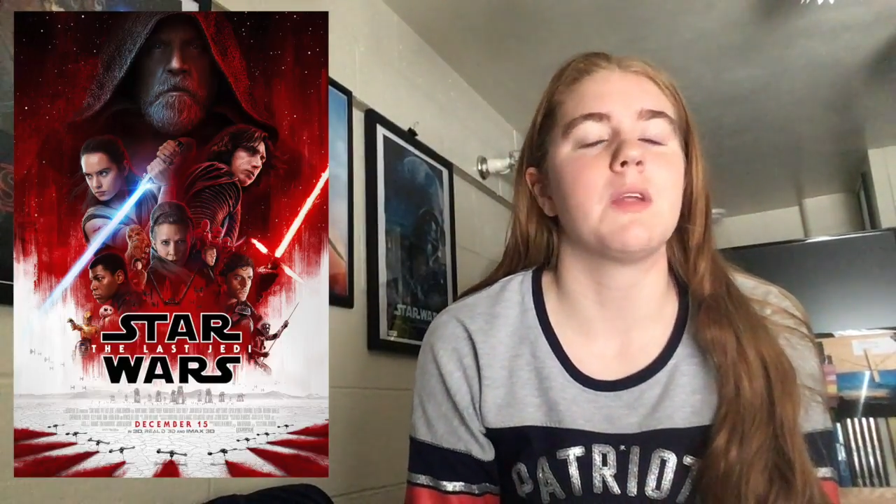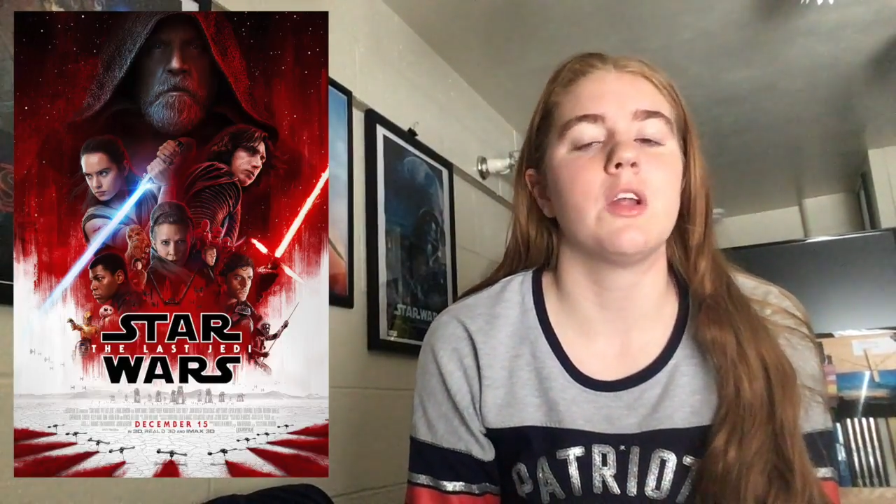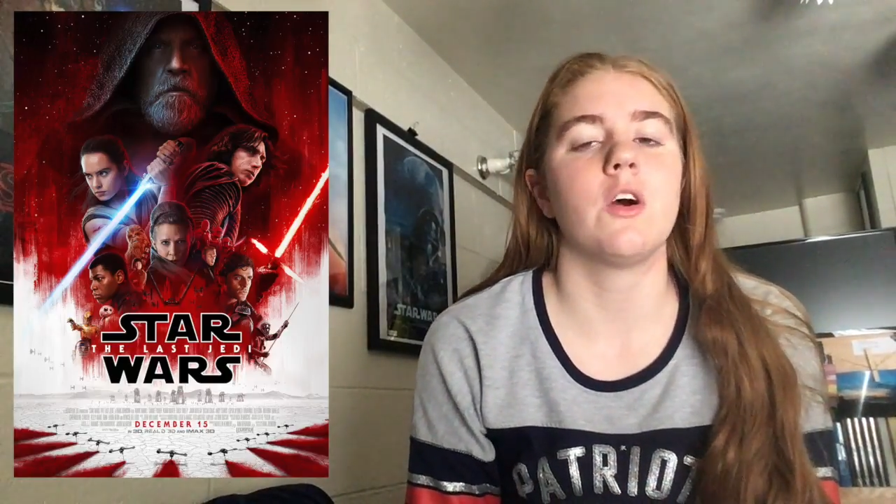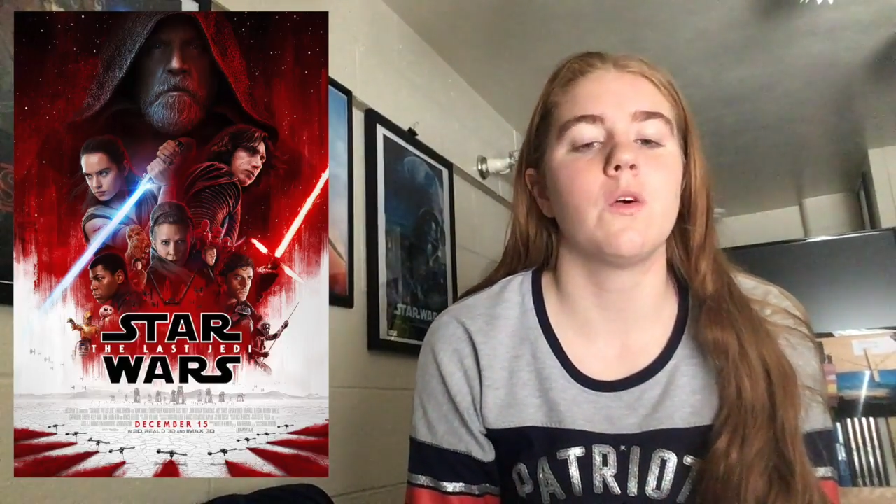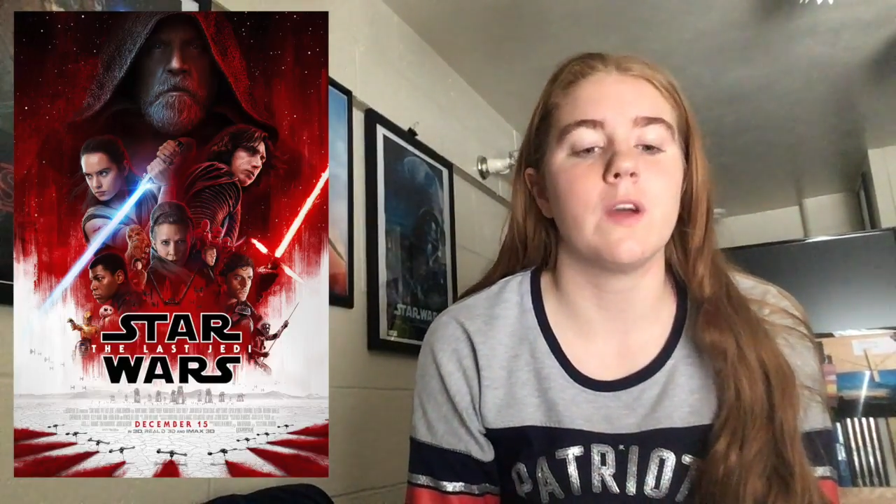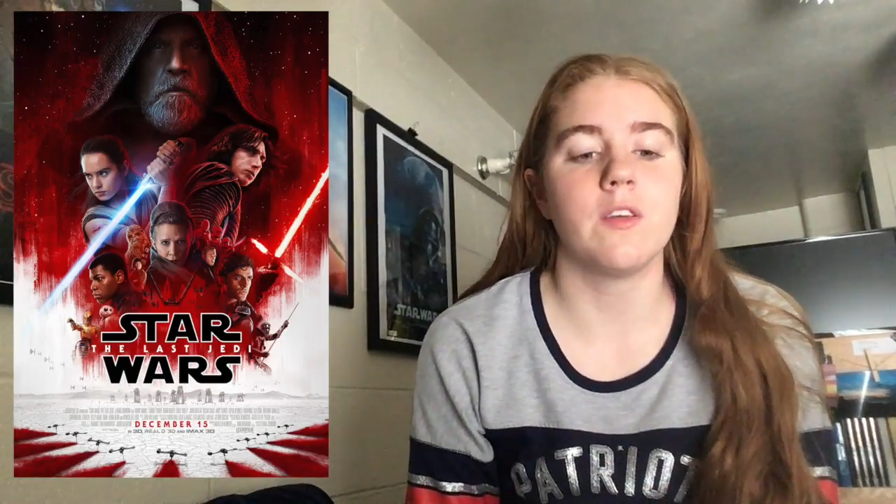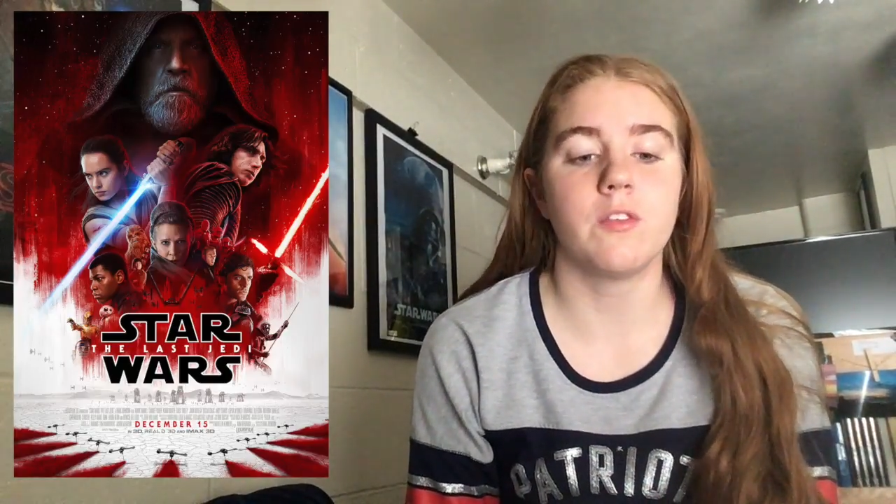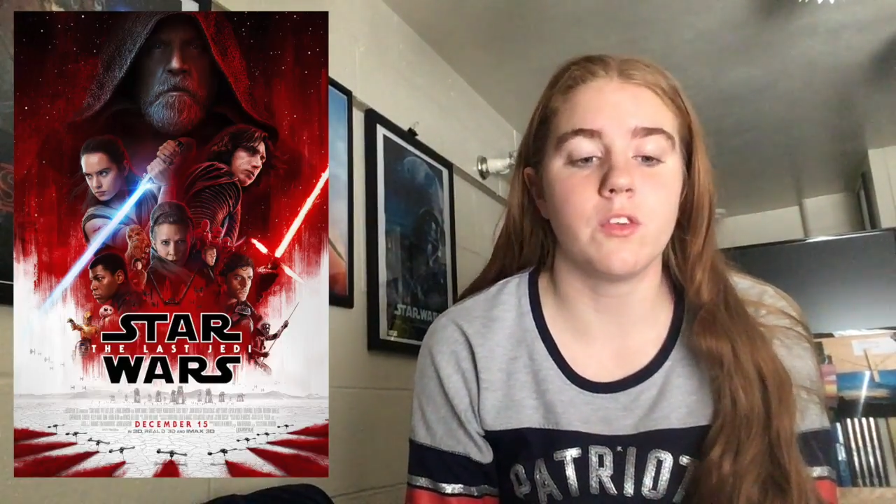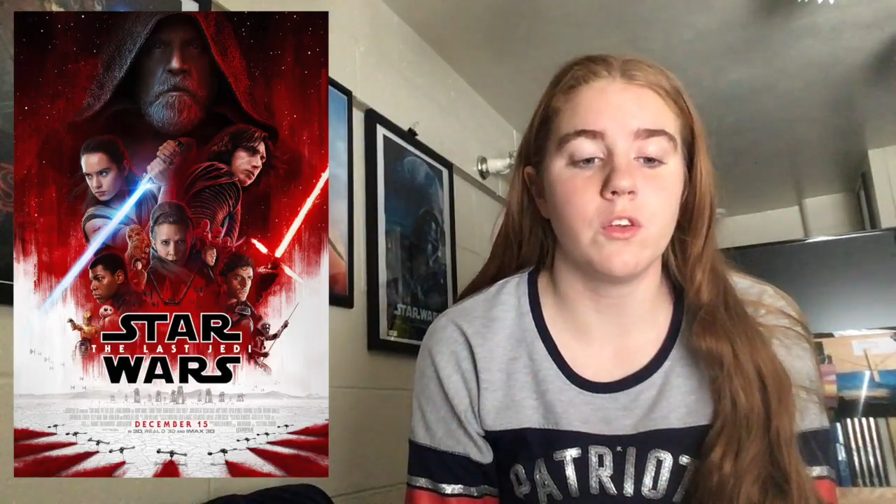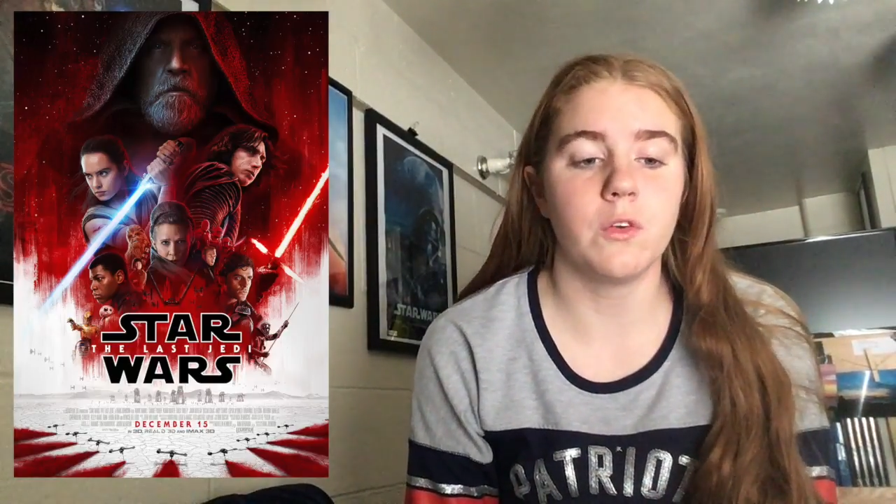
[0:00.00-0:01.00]
me know
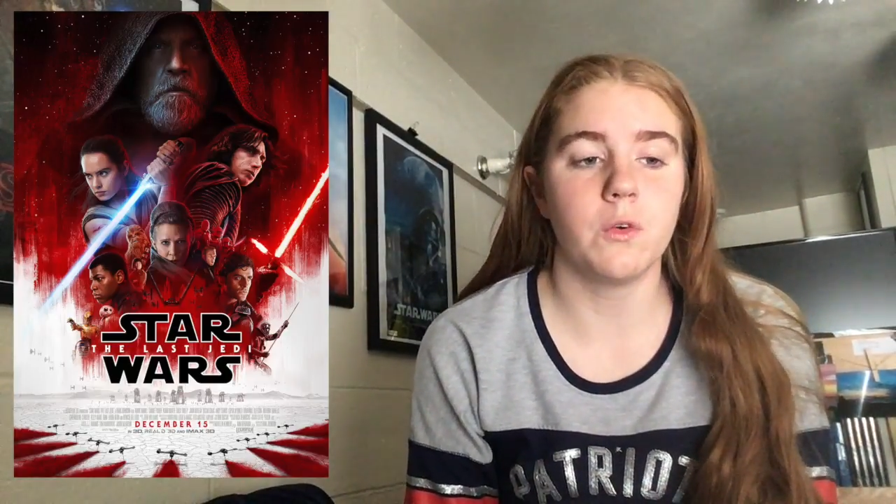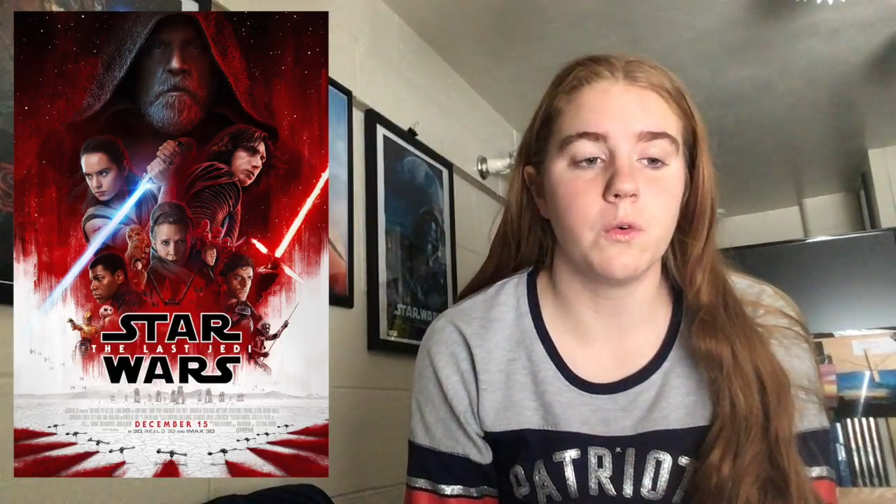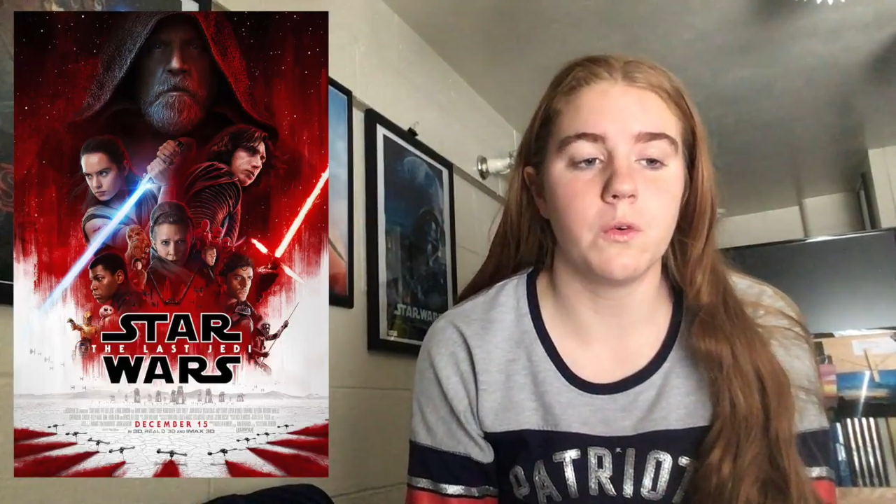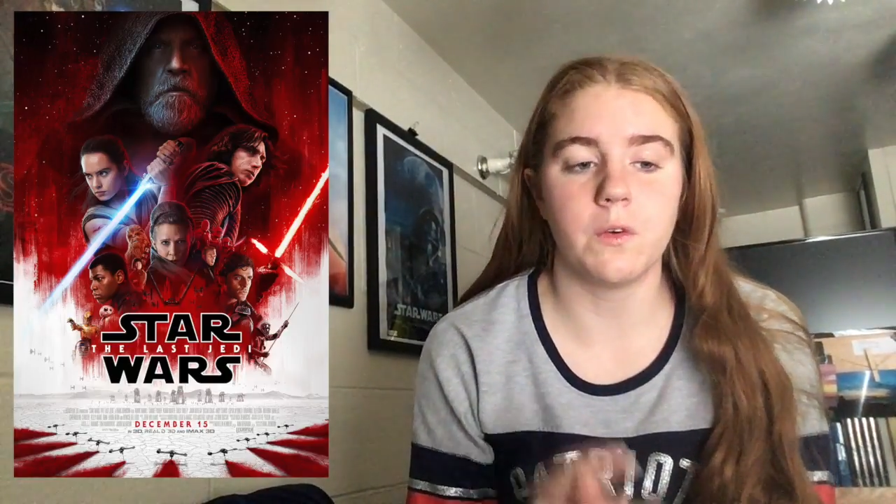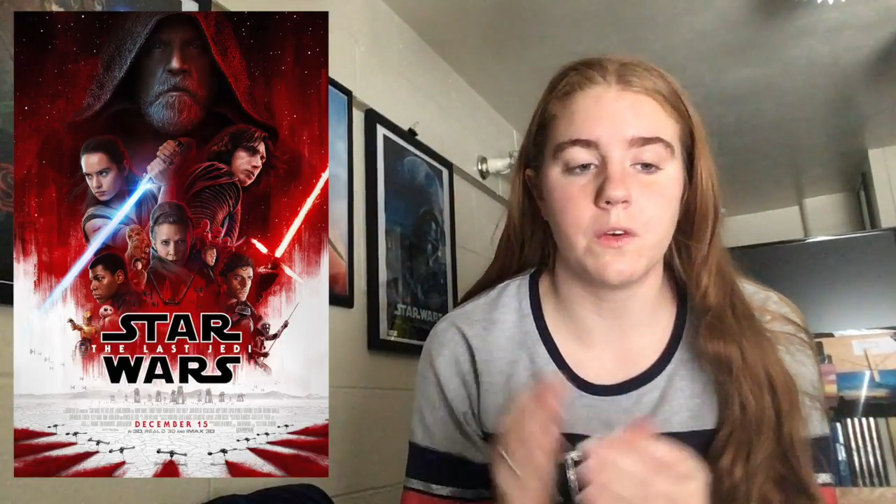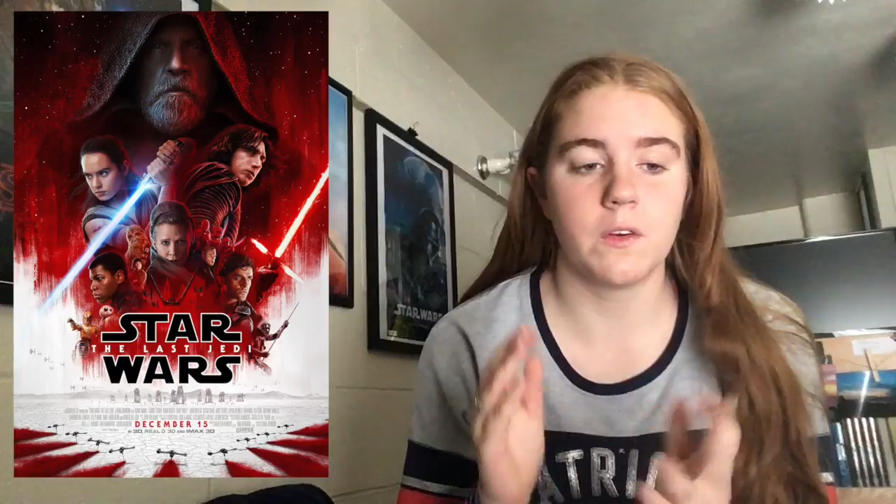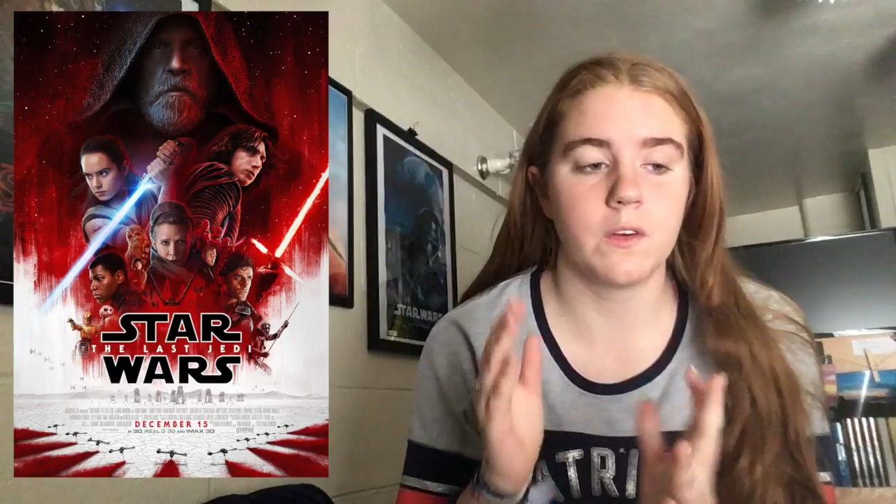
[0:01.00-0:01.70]
if you